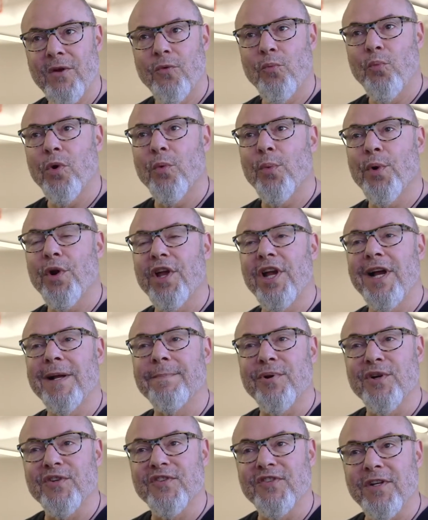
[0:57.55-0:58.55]
We're working on
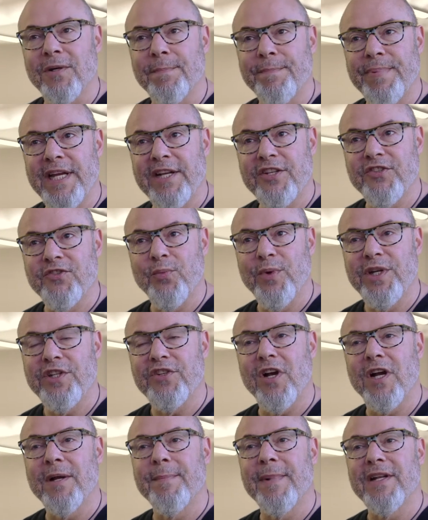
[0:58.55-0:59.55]
personal pitch. We
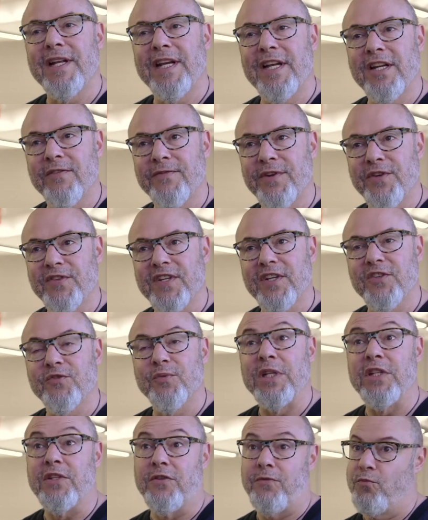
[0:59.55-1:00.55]
talk about interview skills.
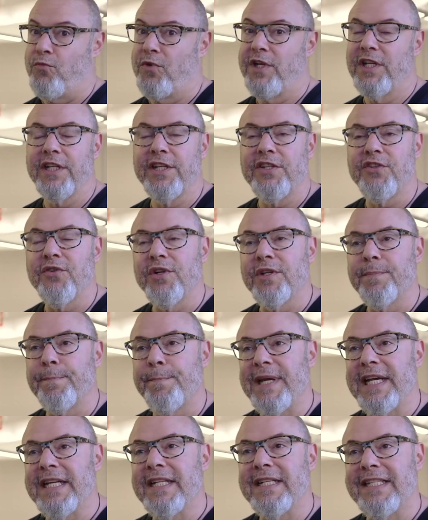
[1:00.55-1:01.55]
We really do a
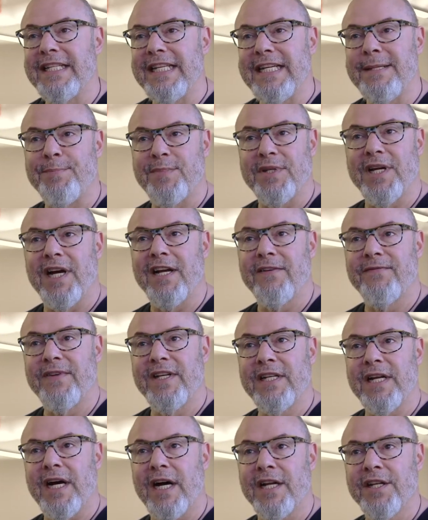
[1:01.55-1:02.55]
big deep dive
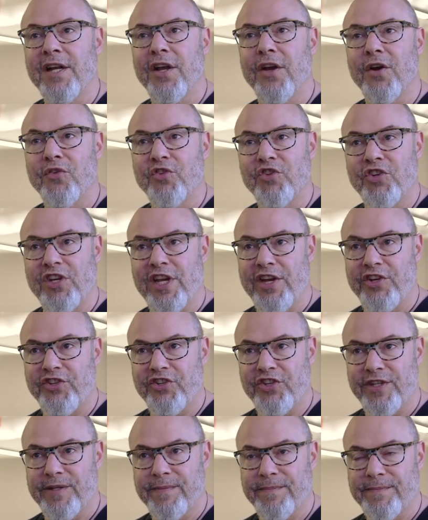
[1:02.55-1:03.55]
in on
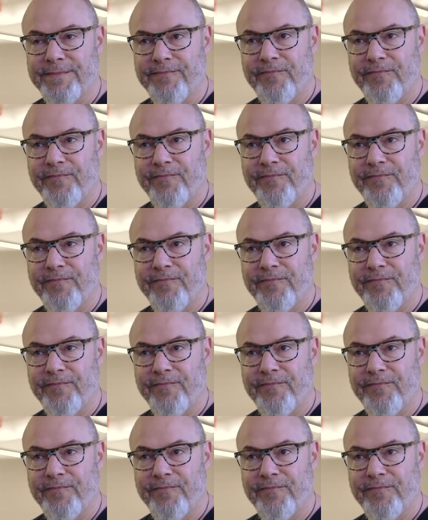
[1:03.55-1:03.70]
negotiation.